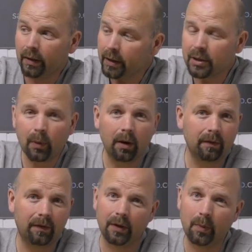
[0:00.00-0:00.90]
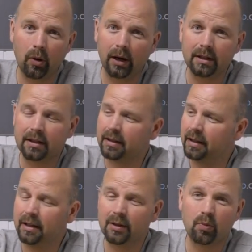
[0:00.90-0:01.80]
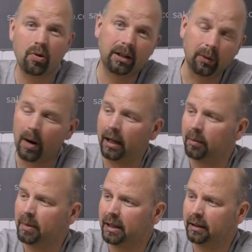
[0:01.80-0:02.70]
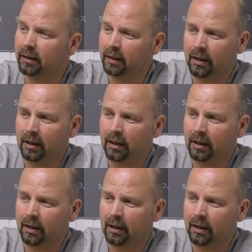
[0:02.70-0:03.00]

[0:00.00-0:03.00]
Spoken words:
This one, for the price, is pretty well made.